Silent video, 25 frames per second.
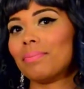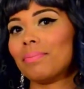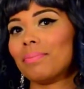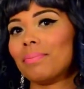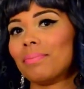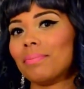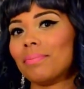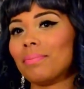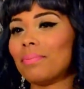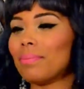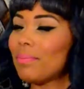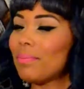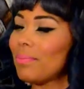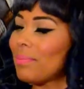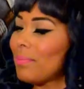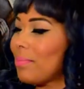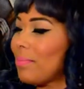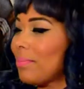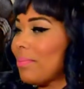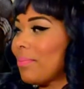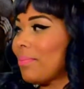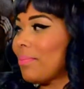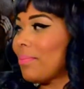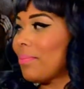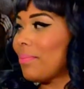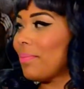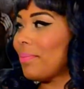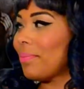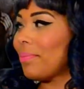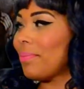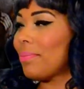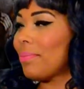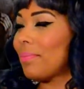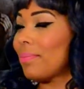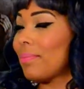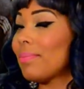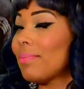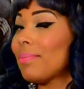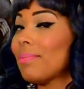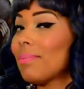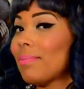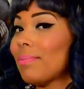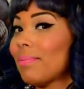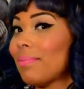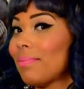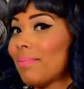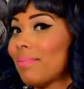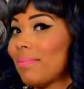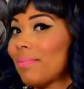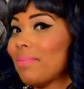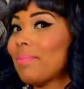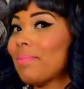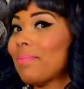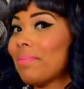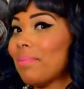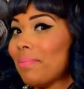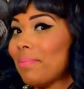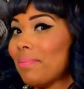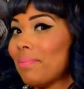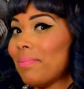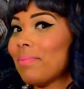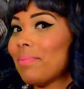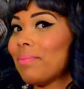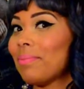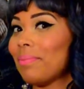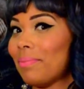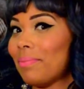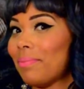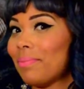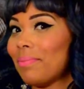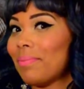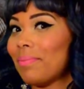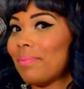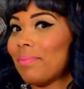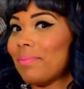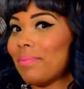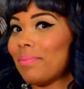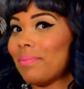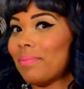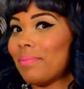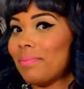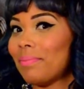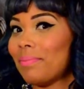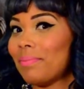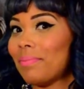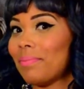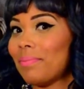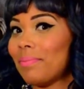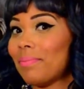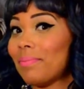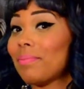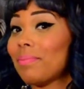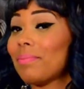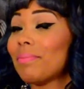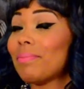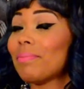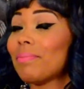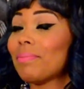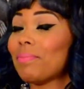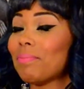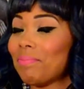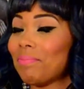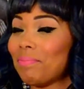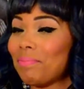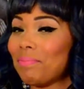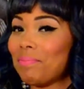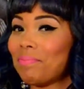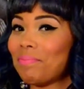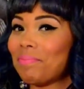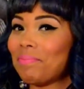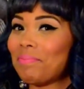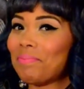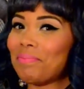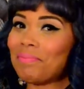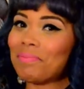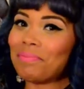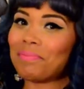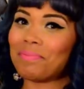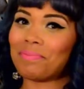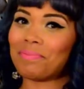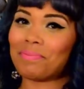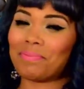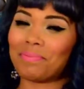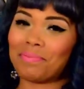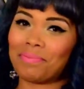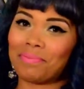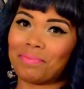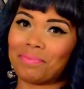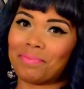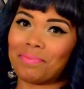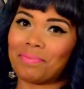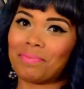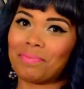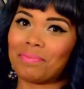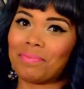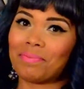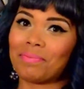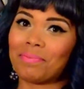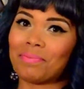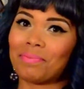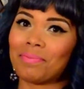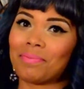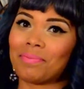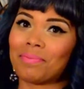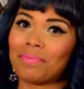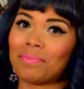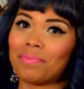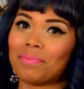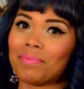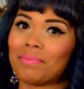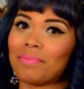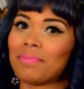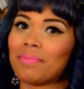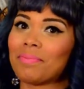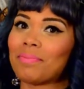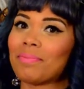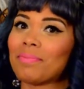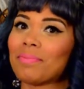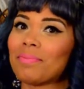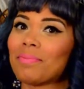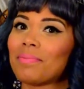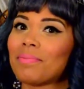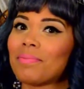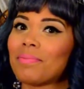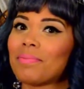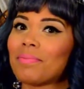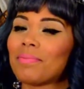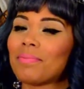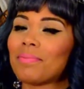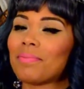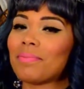The person shown says nothing.